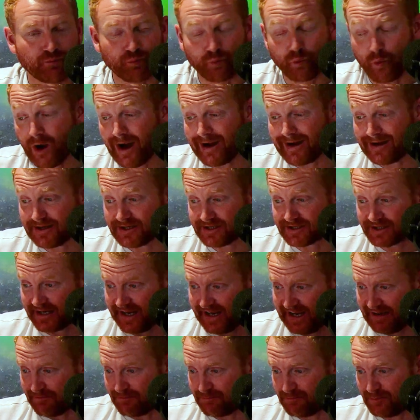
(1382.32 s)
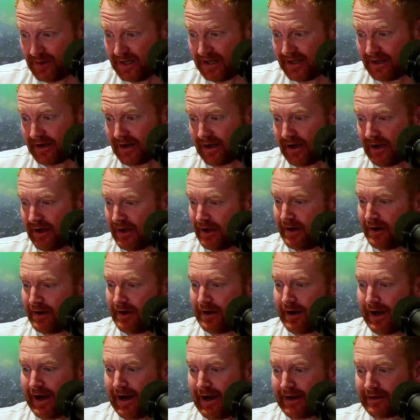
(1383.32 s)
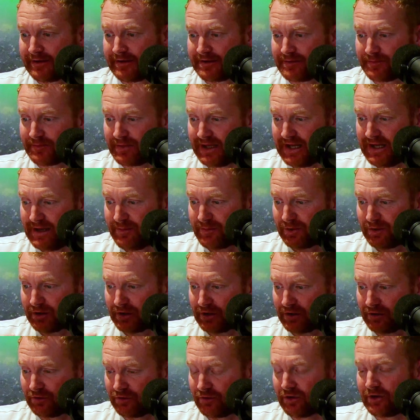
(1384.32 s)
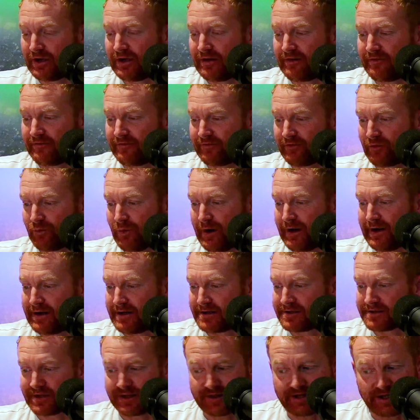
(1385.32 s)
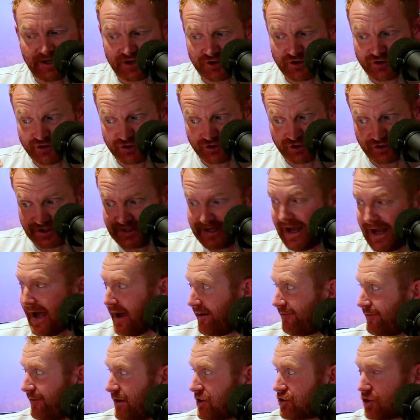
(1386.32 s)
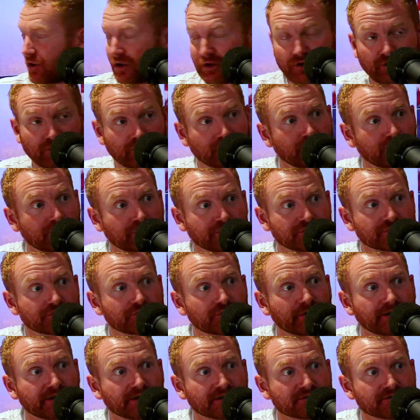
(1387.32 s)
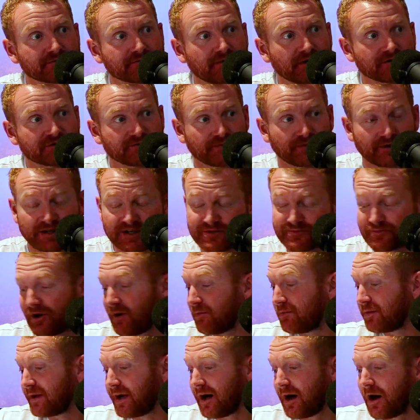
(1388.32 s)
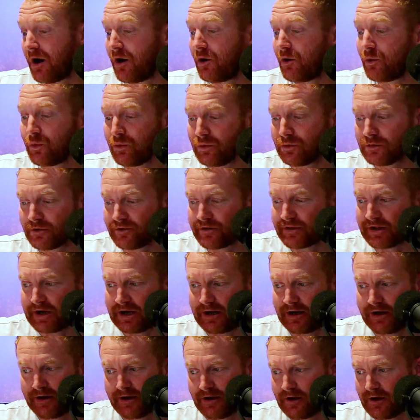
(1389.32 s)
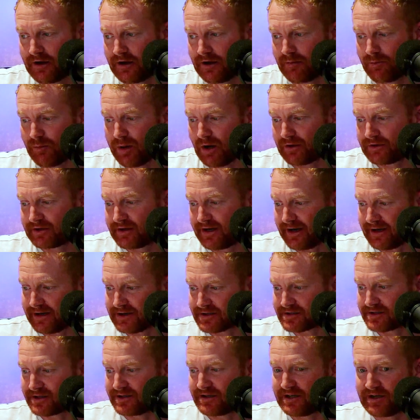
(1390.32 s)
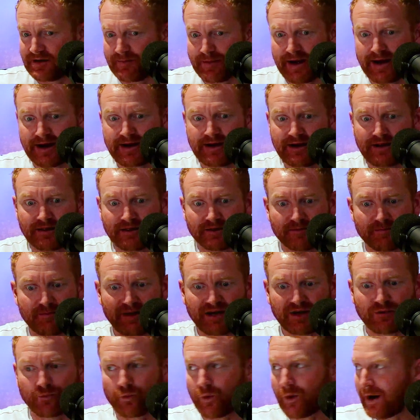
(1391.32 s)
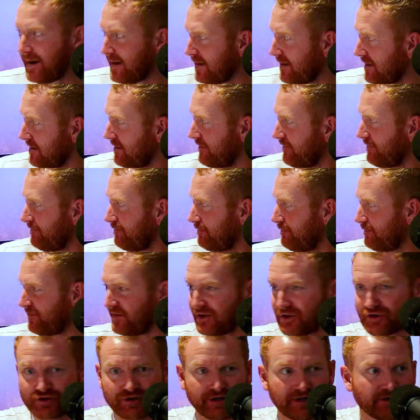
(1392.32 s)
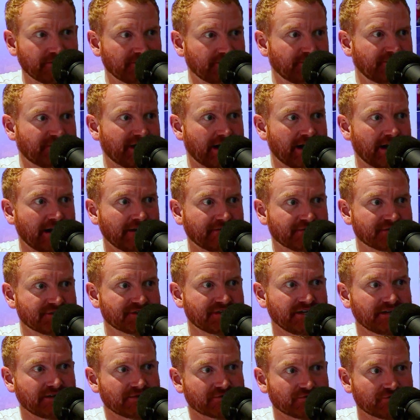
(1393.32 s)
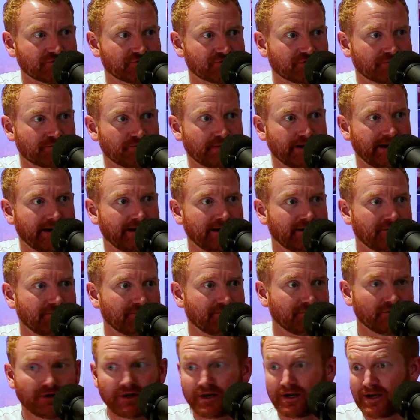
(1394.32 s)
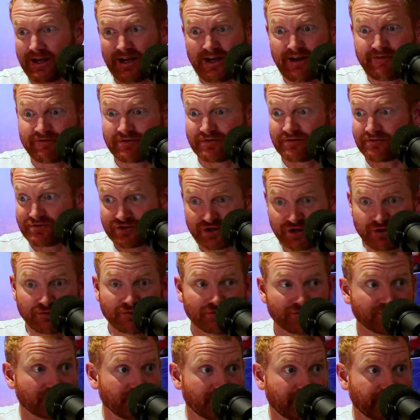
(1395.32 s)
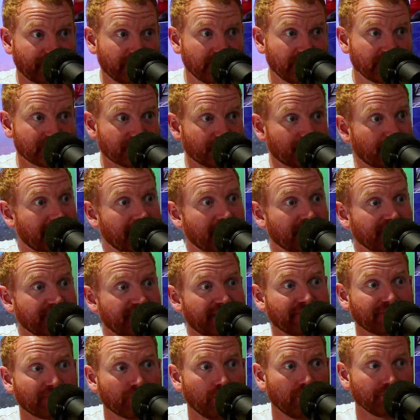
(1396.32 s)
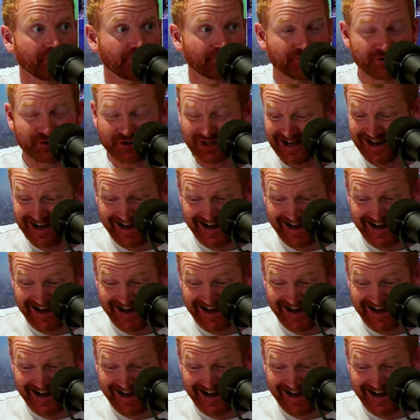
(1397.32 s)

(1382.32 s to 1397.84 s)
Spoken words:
and weights getting bigger, and people are looking for ways that they can just get a fish on the hook as quick as possible. And it's probably a whole other podcast and debate, the big weight fishing, 500-600 pound, even 200-300 pound of F1s.